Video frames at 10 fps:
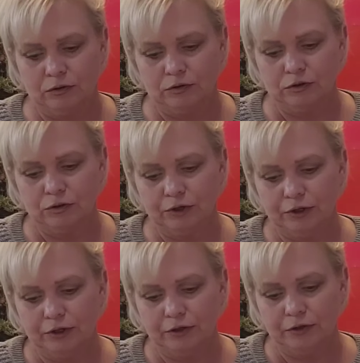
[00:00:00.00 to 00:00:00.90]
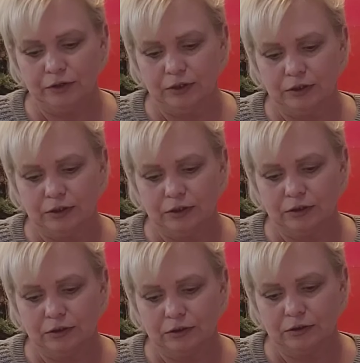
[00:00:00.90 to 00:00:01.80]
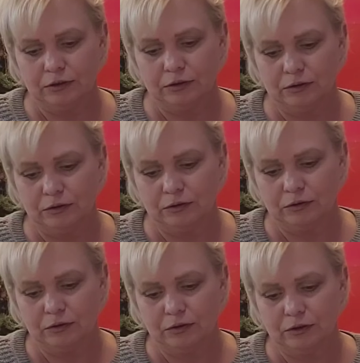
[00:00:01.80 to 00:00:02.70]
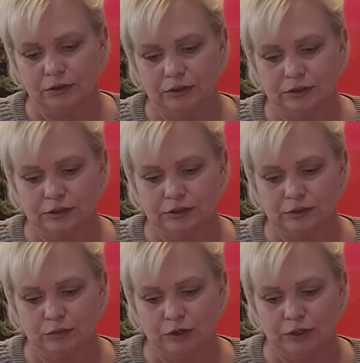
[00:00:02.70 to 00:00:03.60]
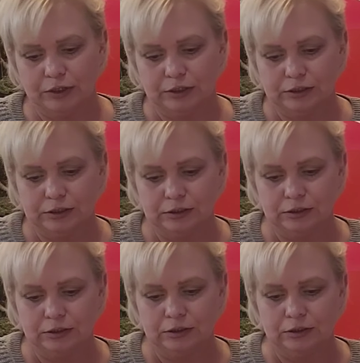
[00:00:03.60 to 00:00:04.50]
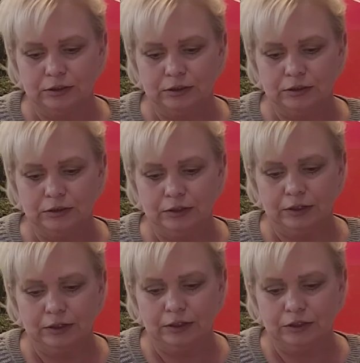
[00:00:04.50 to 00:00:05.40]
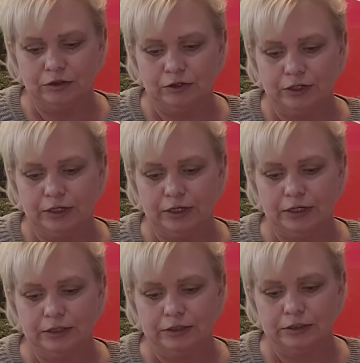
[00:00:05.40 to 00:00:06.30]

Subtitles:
So right here at the end, there is a space that I need to create.